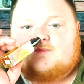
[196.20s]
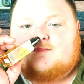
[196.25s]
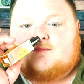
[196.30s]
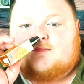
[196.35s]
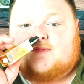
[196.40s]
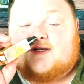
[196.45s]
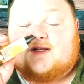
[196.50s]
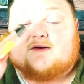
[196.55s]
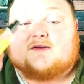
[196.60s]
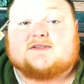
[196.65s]

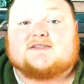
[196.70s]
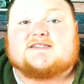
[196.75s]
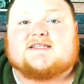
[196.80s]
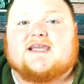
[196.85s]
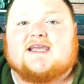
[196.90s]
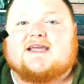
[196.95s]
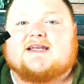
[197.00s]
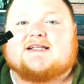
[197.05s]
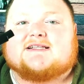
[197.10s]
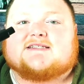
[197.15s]
But on
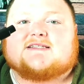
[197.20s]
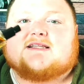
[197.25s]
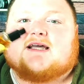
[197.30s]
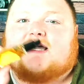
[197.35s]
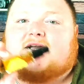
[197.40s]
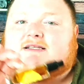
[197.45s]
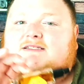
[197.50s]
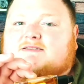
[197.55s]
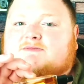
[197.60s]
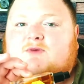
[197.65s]
skin, it's
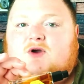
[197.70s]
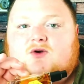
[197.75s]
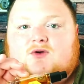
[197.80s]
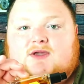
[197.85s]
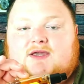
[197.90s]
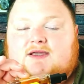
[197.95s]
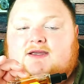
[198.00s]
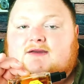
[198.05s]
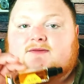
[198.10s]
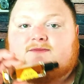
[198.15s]
not
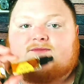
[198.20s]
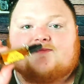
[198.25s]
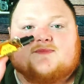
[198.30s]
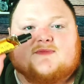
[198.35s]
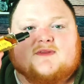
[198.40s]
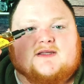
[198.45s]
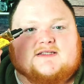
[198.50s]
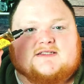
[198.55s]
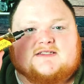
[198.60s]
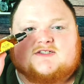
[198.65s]
smoky.
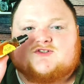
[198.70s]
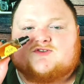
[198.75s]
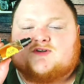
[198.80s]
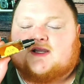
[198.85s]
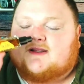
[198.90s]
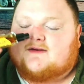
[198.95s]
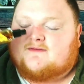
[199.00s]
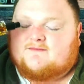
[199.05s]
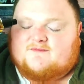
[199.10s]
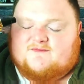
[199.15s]
It's
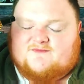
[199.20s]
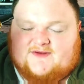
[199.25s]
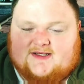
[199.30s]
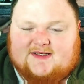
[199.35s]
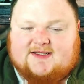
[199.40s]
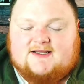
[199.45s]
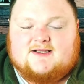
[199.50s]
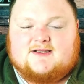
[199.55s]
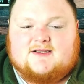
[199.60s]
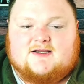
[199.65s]
straight
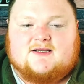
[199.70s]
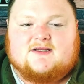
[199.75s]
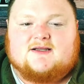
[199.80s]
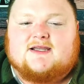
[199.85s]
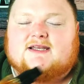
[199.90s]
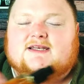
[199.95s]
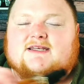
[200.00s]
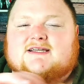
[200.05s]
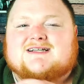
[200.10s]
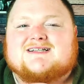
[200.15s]
vanilla.
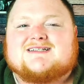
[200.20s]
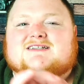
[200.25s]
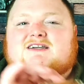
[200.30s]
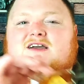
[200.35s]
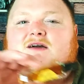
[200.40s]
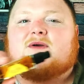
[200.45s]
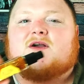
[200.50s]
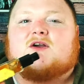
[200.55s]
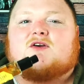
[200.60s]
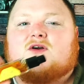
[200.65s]
It does
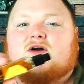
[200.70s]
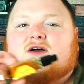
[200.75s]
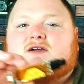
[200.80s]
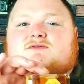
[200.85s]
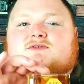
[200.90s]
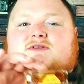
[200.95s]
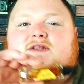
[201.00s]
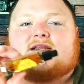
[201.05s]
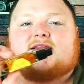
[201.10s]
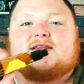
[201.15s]
come
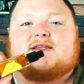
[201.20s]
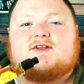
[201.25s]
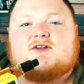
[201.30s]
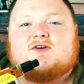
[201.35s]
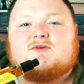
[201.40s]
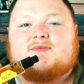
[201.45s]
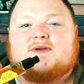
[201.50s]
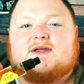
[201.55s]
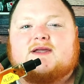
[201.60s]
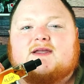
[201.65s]
across with a
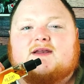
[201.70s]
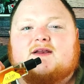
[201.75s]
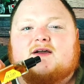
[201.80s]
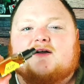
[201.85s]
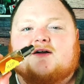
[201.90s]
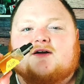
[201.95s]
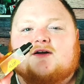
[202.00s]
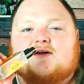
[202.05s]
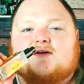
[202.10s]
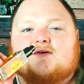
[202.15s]
little
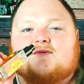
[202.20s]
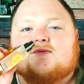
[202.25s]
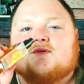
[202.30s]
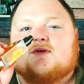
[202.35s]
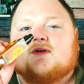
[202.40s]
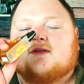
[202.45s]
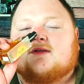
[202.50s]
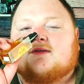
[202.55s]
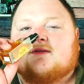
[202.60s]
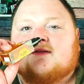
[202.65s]
bit of
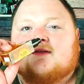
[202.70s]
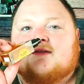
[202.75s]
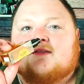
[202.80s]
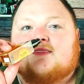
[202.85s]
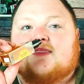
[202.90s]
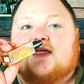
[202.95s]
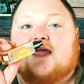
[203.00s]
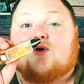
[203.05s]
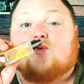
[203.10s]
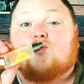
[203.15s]

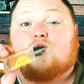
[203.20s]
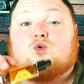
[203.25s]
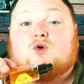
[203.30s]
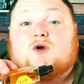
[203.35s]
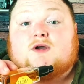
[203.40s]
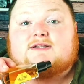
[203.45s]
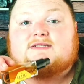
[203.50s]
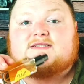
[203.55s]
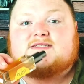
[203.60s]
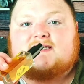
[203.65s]
that
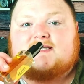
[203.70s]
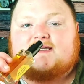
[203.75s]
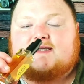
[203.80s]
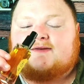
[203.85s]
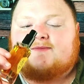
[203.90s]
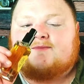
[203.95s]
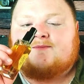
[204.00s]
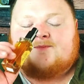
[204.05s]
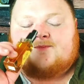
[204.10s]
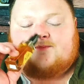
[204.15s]

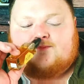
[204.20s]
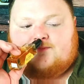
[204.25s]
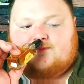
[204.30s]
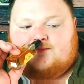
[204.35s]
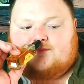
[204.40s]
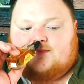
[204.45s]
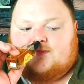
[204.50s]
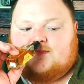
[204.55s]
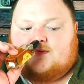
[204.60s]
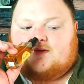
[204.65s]
woodsy.
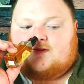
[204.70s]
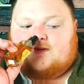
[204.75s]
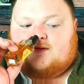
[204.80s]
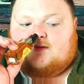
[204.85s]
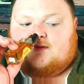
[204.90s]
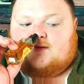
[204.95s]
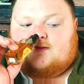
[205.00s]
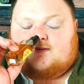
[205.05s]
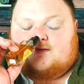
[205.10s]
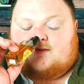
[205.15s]

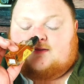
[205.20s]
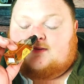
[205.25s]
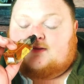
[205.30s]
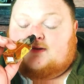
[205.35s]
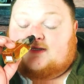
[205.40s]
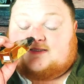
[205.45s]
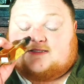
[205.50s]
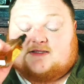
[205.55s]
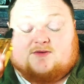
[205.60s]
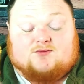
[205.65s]

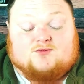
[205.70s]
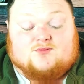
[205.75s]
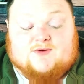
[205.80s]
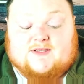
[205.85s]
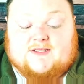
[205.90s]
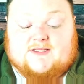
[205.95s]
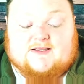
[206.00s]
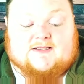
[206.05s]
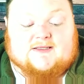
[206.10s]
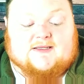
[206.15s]
It's a
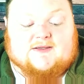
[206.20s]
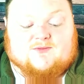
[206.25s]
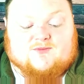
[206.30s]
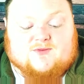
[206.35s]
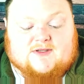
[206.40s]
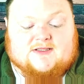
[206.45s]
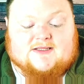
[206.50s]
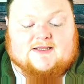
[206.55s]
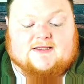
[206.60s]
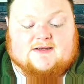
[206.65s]

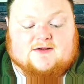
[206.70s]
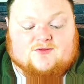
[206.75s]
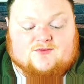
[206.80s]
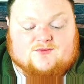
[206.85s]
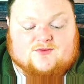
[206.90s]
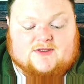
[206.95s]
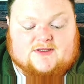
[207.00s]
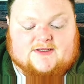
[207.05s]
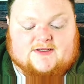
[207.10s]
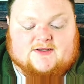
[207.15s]

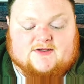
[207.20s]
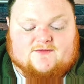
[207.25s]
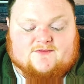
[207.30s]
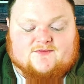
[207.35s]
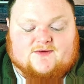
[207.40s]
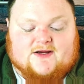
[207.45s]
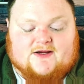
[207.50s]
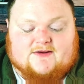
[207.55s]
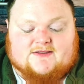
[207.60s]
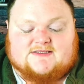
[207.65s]
really good
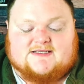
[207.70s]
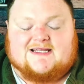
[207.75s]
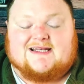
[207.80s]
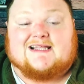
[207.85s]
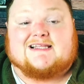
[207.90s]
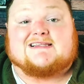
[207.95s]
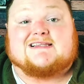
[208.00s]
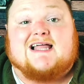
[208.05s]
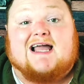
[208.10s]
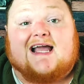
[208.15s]
fragrance,
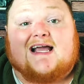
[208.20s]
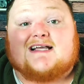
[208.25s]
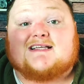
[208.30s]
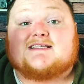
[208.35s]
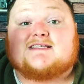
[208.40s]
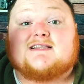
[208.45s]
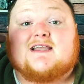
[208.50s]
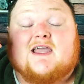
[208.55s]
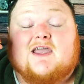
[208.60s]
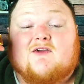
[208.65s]
and it
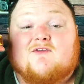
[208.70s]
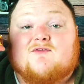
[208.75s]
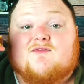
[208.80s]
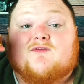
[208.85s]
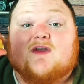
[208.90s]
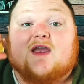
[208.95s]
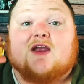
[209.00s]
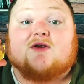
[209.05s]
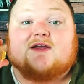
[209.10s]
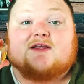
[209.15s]
lasts a
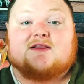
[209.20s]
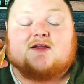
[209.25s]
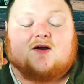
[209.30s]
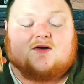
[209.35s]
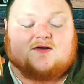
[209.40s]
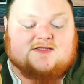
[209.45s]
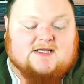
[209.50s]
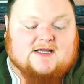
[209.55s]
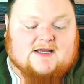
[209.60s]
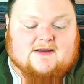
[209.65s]
very
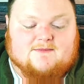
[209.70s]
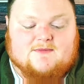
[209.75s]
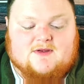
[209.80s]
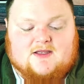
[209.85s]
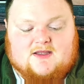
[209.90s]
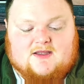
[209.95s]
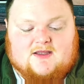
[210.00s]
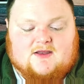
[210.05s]
long time.